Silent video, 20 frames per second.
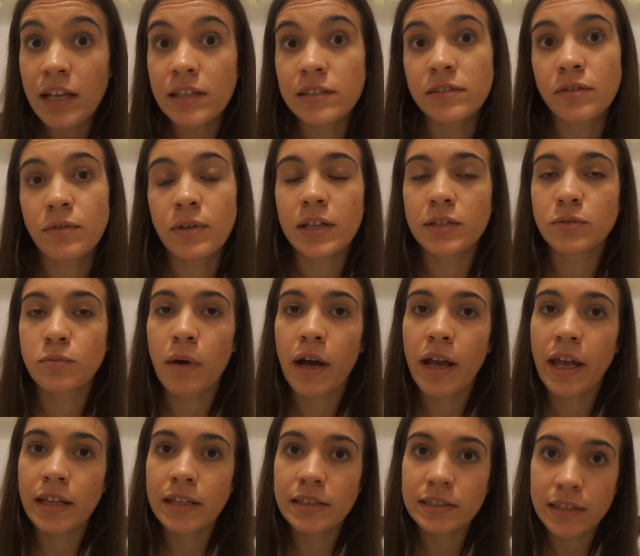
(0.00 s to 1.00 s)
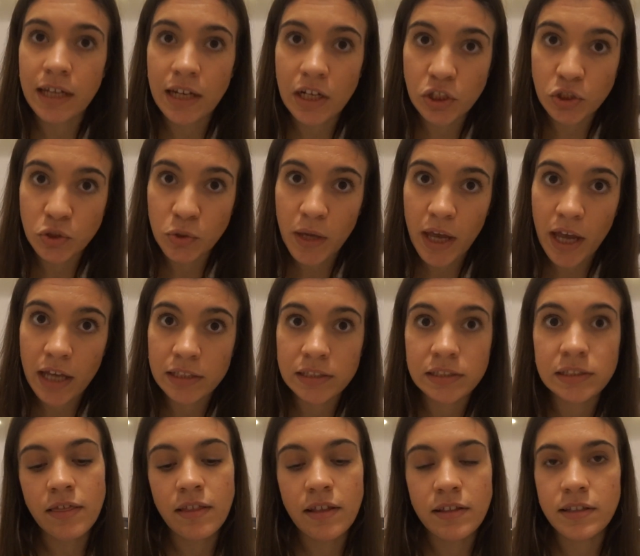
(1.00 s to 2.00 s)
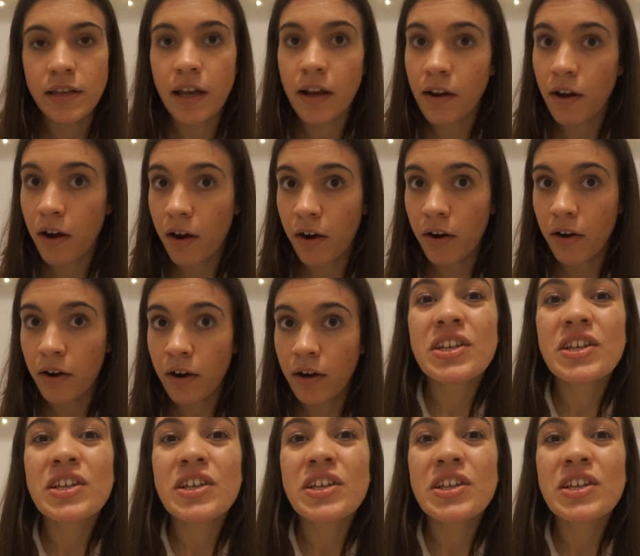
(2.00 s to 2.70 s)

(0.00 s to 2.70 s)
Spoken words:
so that's why I decided to get the 10R.